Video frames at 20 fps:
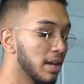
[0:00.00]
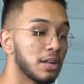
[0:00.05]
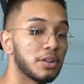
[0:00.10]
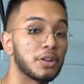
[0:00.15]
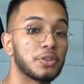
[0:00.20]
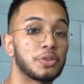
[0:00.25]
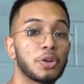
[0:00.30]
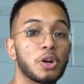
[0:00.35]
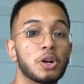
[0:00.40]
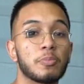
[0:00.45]

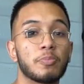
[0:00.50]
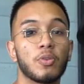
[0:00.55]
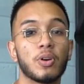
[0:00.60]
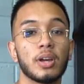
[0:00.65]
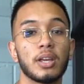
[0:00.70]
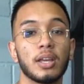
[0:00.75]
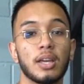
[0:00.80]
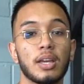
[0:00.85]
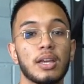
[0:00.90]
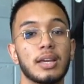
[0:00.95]
The third
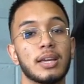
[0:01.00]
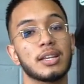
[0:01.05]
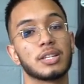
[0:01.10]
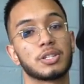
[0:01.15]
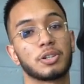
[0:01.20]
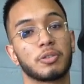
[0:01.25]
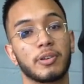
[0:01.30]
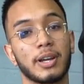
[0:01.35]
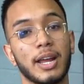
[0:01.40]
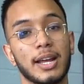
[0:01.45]
point is
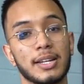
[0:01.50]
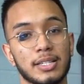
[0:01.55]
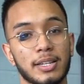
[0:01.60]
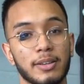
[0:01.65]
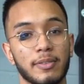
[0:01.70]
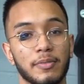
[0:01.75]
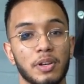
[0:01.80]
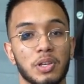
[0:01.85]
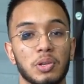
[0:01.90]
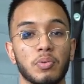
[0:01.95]

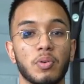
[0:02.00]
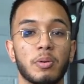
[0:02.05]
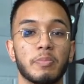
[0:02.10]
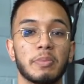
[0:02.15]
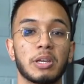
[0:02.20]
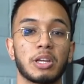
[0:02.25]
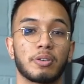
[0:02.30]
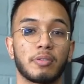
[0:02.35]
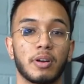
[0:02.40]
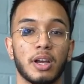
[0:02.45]
creativity. You wanna
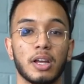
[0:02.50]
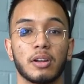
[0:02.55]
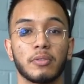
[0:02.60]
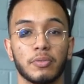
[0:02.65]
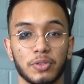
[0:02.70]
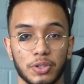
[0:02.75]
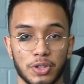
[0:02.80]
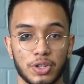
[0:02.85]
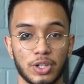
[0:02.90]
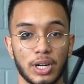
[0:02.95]
be creative
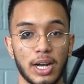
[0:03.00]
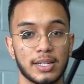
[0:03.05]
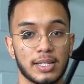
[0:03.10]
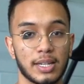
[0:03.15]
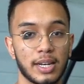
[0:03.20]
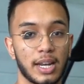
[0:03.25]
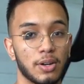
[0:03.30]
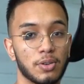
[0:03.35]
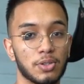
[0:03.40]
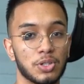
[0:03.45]
with your shots
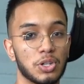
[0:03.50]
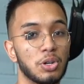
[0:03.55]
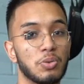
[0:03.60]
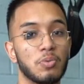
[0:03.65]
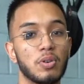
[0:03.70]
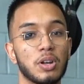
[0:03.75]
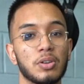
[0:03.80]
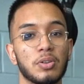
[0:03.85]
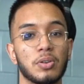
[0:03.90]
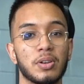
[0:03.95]
and angles. You
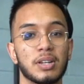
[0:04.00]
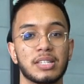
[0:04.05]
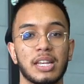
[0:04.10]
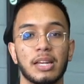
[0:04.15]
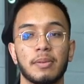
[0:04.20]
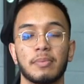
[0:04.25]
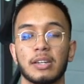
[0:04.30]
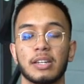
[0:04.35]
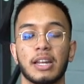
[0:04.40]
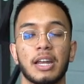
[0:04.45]
don't wanna do the
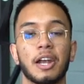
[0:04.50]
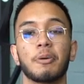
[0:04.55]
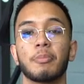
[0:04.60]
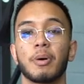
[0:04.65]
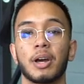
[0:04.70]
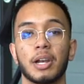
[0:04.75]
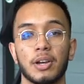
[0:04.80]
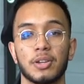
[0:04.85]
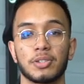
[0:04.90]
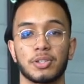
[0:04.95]
same thing that
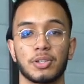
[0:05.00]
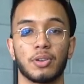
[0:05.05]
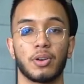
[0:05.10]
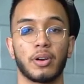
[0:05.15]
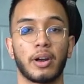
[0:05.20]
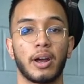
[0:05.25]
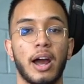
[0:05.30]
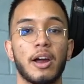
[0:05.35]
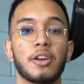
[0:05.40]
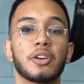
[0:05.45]
everybody else is
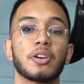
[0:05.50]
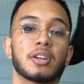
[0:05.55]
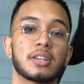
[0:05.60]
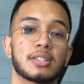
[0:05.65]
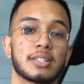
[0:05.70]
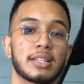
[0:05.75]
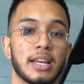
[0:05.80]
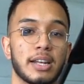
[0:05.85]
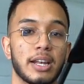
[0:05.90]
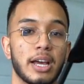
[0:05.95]
doing. How are you gonna
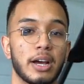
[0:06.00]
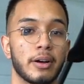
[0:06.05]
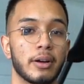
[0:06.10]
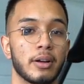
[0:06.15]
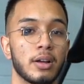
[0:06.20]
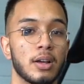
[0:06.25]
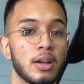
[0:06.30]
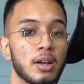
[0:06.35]
stand out?